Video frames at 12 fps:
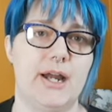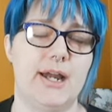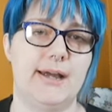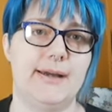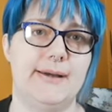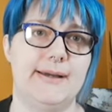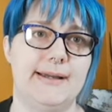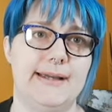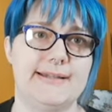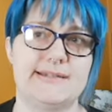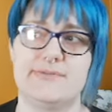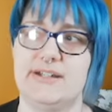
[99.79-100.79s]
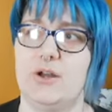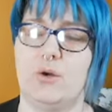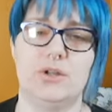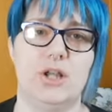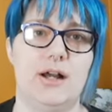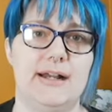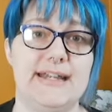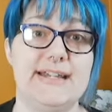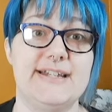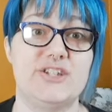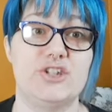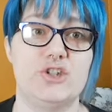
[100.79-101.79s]
as we go along,
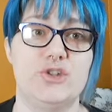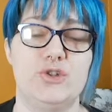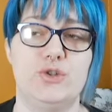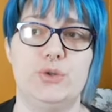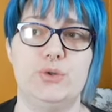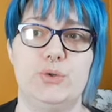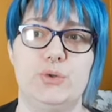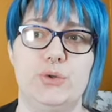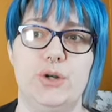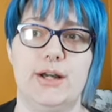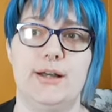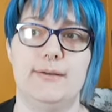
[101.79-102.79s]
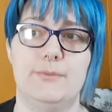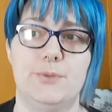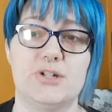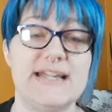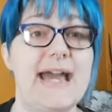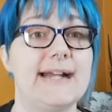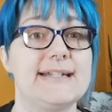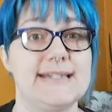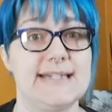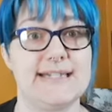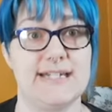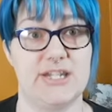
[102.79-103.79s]
is to protect
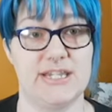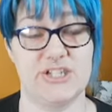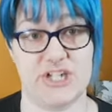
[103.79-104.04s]
the